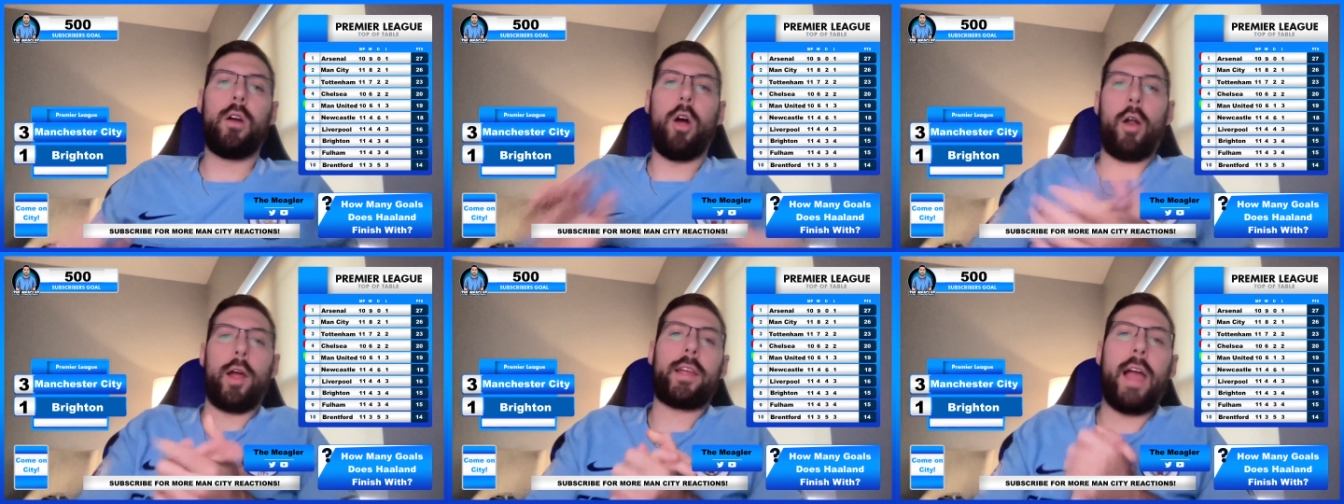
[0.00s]

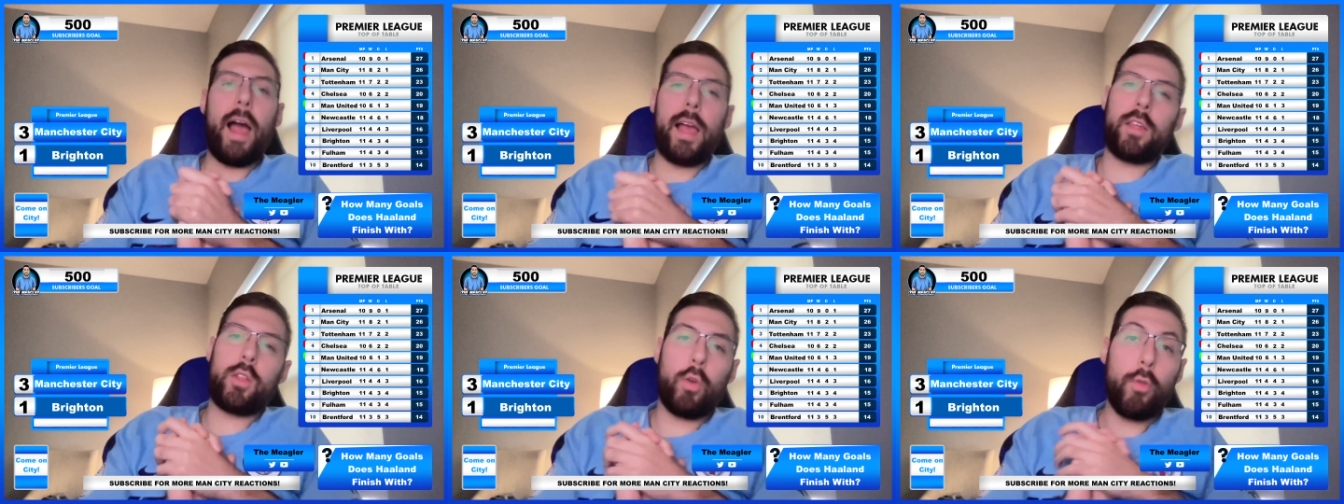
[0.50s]
Right,
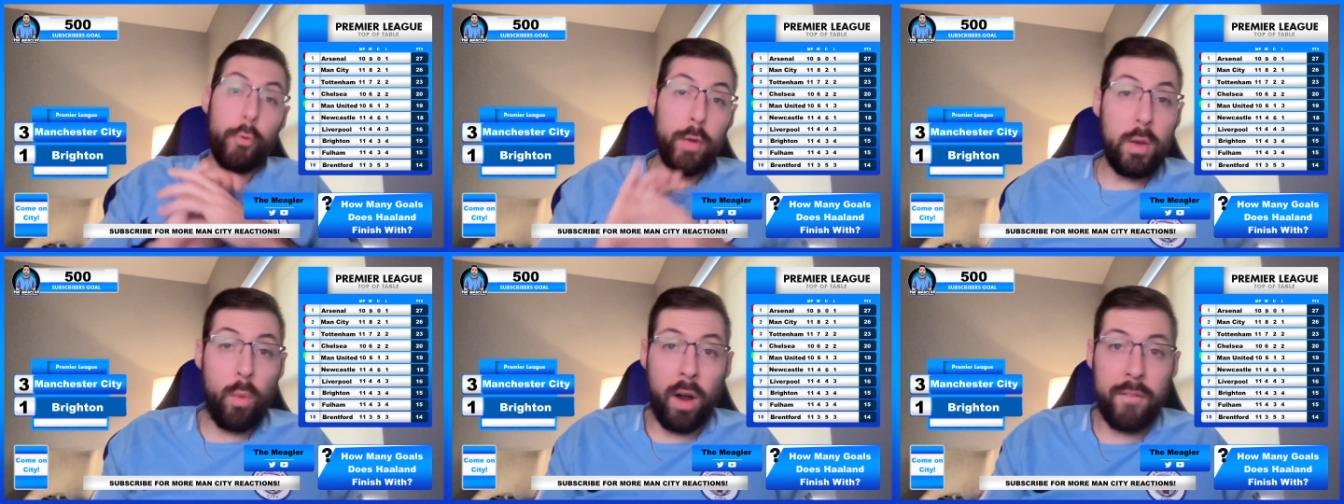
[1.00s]
guys.
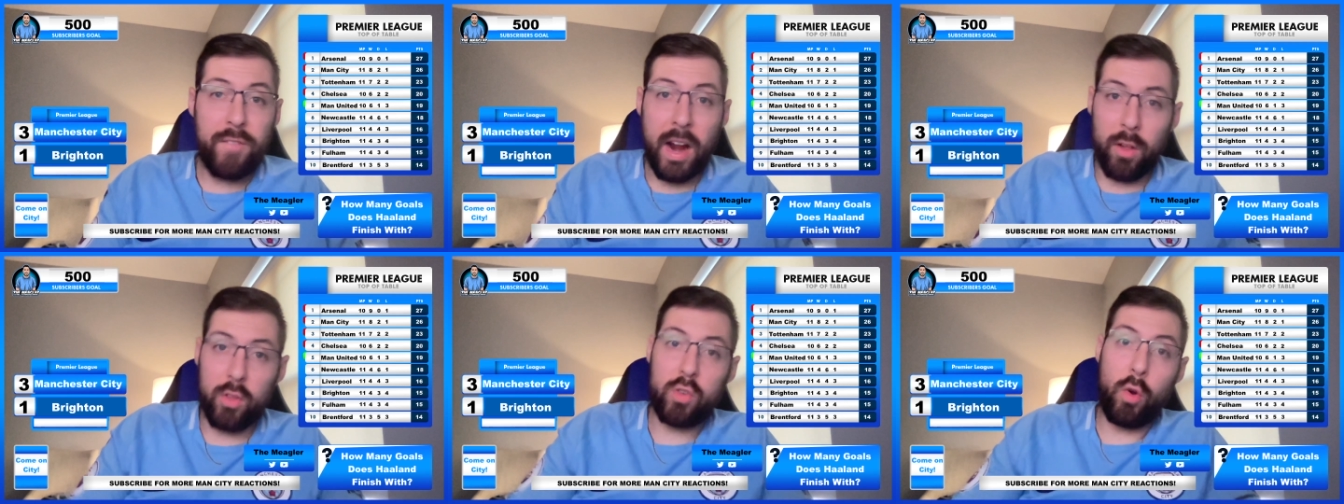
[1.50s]
3-1
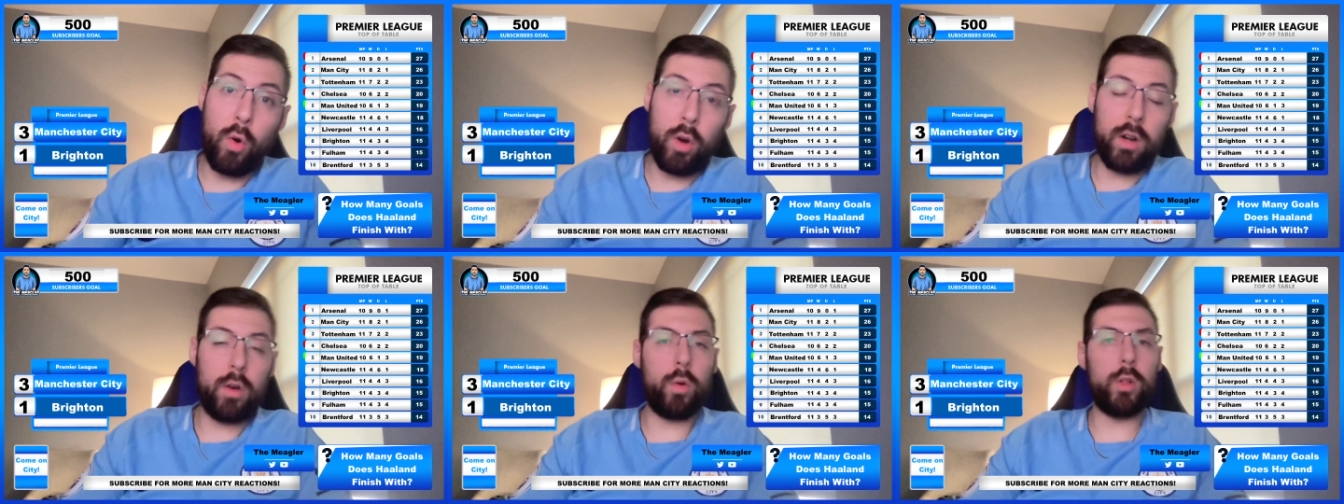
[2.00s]
final
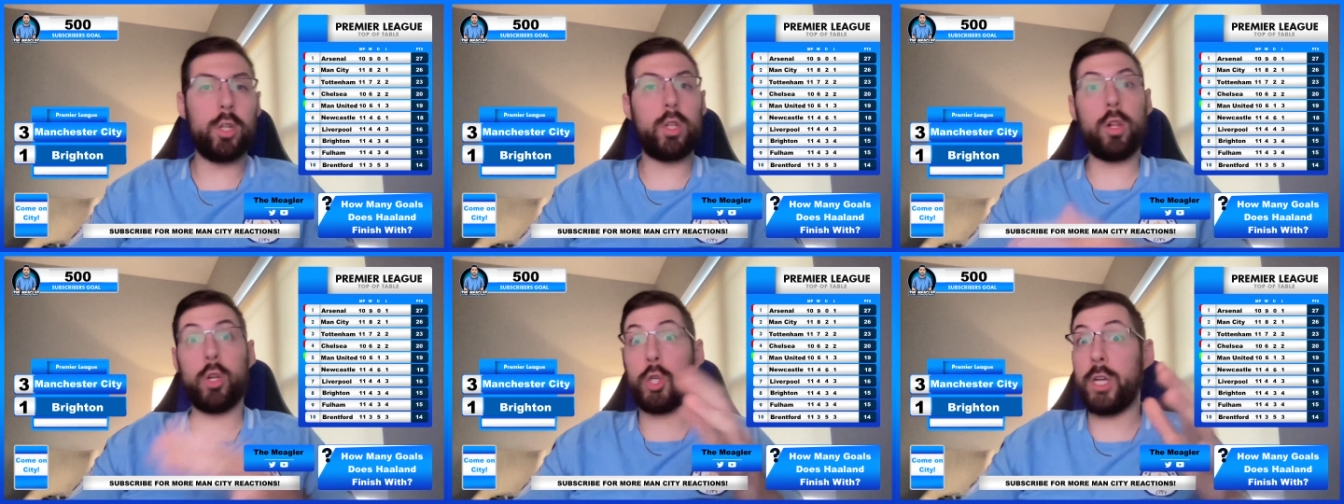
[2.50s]
score. We looked a
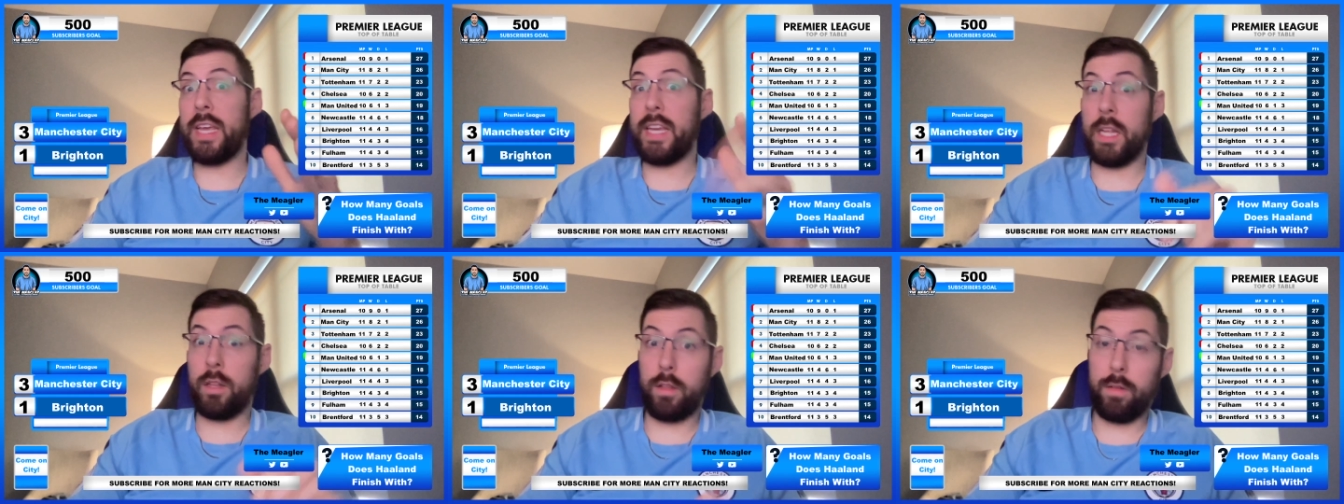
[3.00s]
little
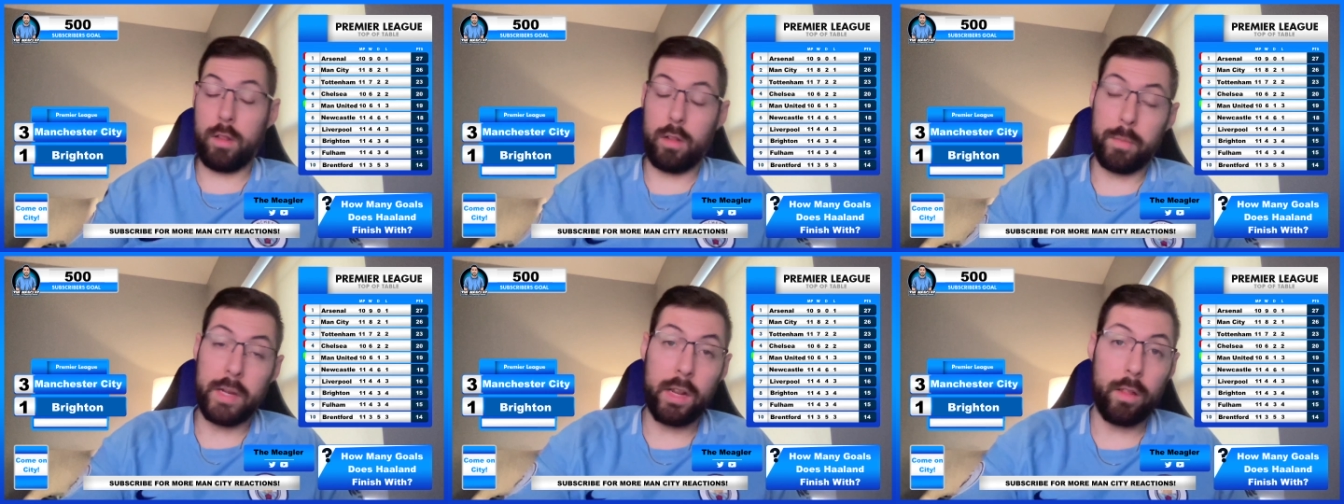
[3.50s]
shaky in
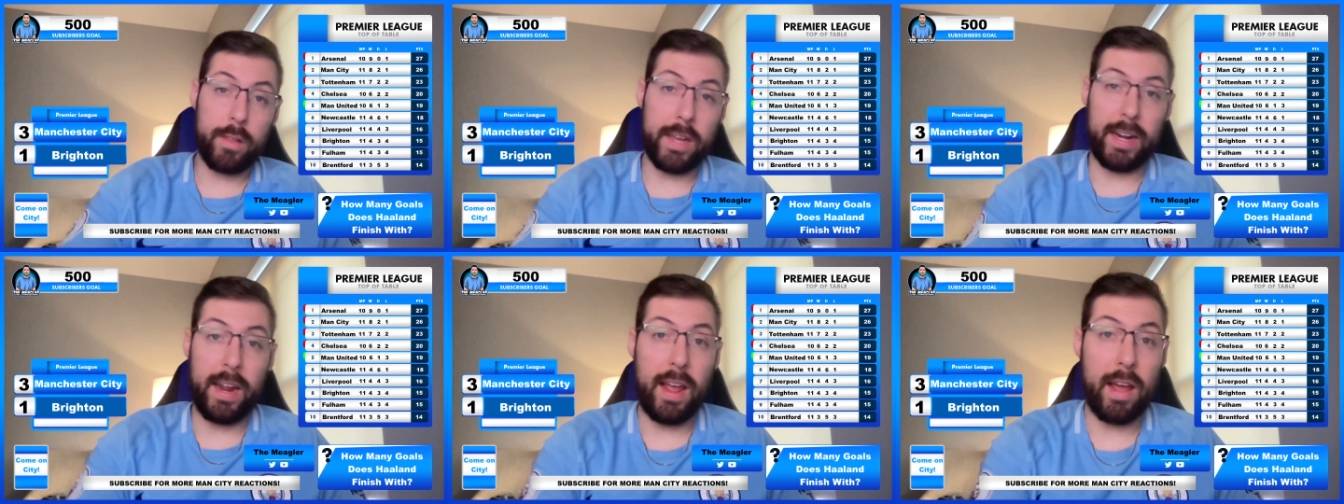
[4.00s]
the beginning of the
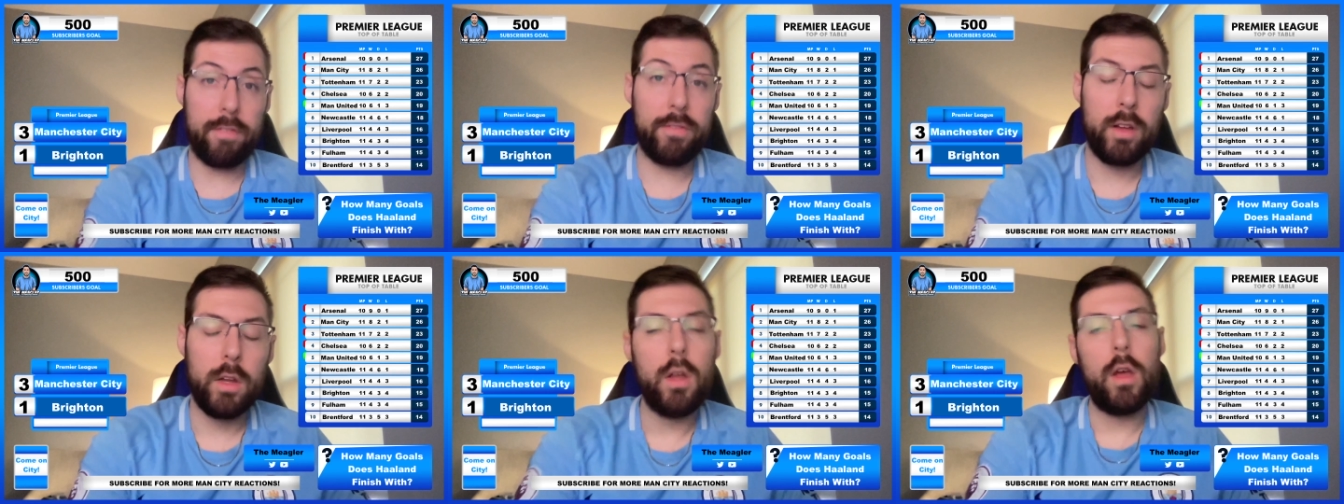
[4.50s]
second half.